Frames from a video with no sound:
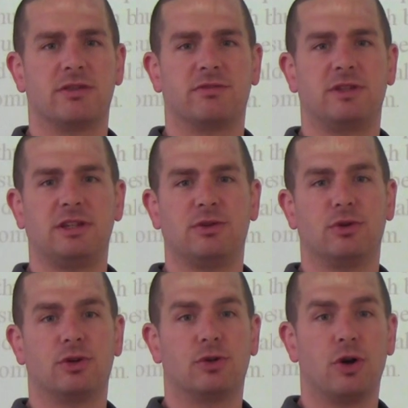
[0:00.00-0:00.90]
of
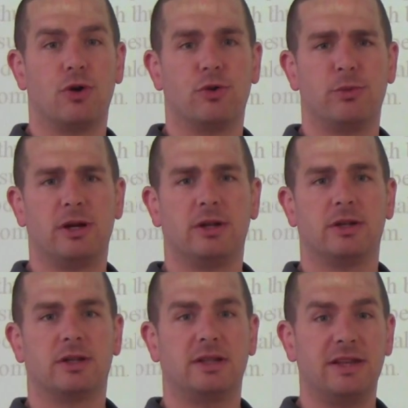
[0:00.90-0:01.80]
the globe
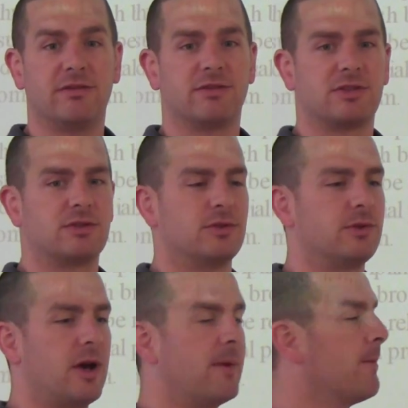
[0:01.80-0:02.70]
lives,
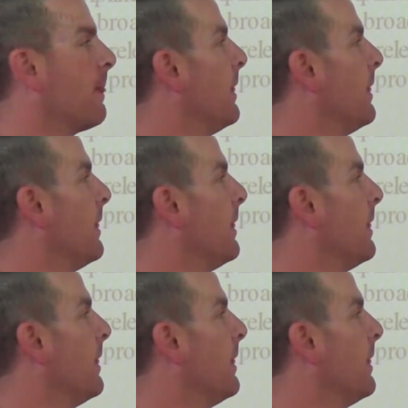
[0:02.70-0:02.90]
okay?